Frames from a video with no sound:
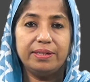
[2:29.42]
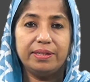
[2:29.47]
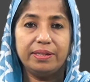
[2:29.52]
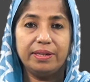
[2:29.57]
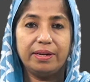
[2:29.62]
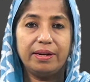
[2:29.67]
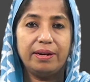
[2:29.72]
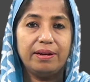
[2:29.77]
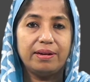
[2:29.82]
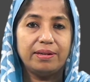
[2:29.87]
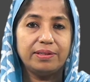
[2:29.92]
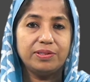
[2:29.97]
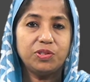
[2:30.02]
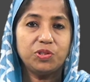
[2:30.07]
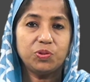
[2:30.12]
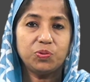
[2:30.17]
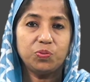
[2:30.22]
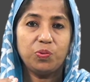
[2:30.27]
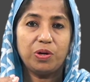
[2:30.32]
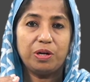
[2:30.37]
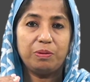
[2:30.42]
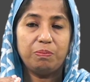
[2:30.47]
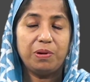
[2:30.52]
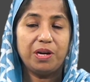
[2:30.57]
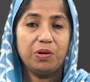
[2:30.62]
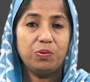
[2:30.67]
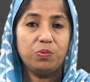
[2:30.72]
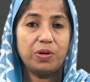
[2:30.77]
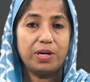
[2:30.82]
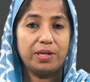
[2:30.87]
class one by
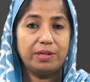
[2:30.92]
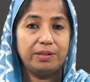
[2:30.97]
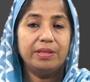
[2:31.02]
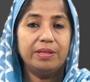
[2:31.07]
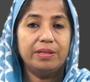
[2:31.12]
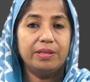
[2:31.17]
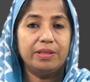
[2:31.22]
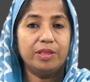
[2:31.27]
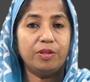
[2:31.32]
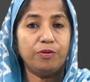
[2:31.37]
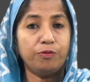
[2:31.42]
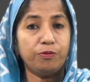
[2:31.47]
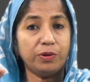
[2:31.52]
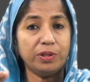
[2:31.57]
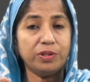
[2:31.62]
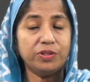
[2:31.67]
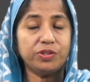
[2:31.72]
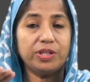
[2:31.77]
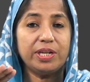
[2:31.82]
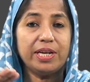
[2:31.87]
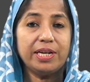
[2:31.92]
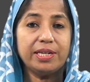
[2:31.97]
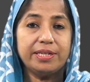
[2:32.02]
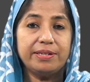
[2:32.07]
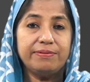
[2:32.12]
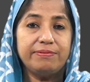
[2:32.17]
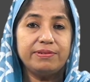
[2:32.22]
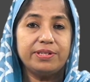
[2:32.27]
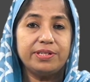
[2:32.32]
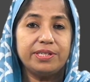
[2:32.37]
one. The first
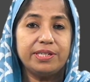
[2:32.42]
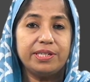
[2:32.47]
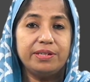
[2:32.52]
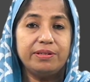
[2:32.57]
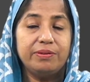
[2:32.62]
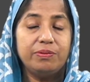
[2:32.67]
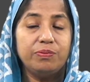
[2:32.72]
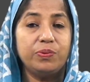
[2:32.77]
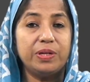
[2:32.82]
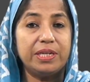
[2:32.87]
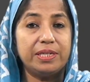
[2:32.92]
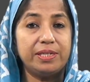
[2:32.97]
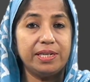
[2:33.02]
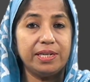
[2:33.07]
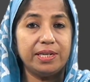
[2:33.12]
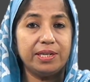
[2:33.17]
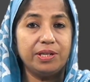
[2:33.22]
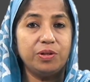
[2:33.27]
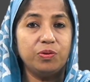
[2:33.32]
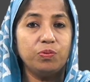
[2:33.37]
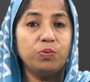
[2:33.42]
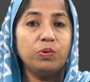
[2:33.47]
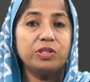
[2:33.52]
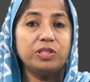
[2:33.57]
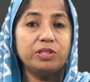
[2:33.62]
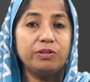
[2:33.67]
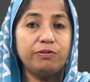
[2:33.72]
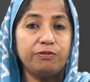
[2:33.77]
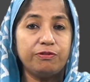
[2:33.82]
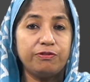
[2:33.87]
activity we did was
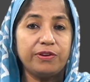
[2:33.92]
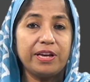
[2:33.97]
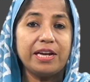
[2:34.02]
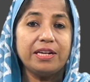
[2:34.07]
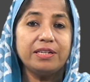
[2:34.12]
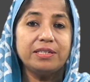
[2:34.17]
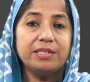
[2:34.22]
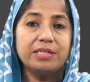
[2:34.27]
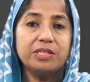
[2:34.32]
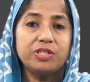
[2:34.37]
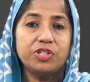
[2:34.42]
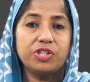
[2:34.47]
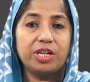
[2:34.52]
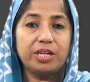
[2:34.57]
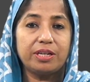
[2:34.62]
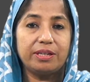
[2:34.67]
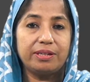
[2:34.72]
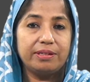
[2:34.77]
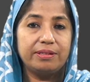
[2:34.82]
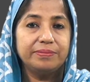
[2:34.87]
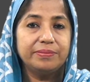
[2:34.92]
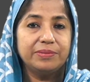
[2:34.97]
a fact check.